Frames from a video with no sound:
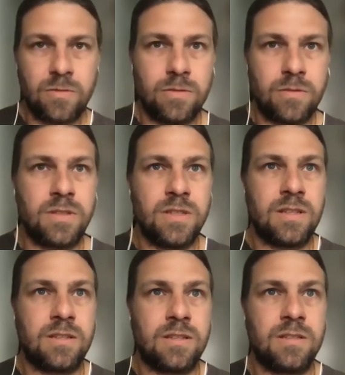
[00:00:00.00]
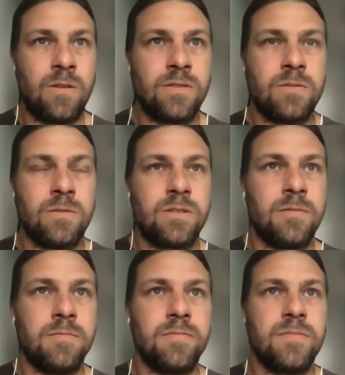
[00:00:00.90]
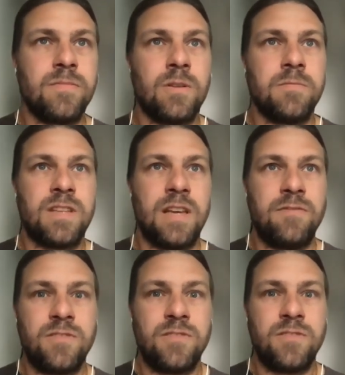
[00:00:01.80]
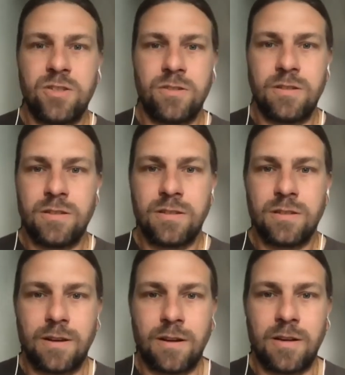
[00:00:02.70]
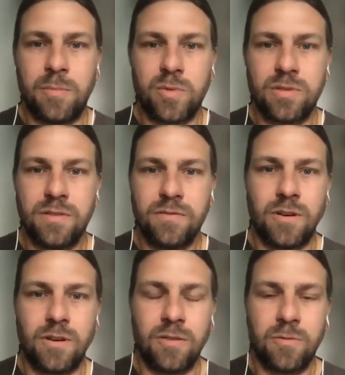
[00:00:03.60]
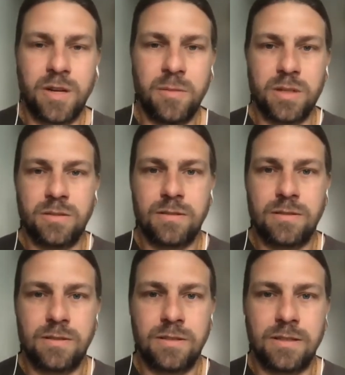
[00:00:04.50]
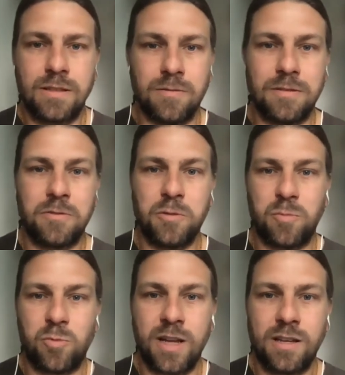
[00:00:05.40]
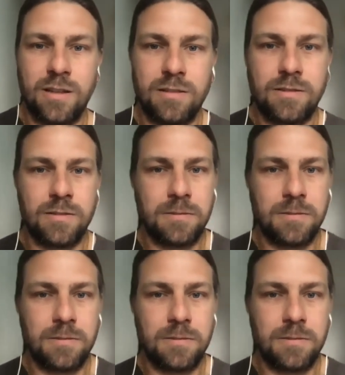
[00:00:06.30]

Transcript: see that also some safety measures are important for hardware, because it could break, and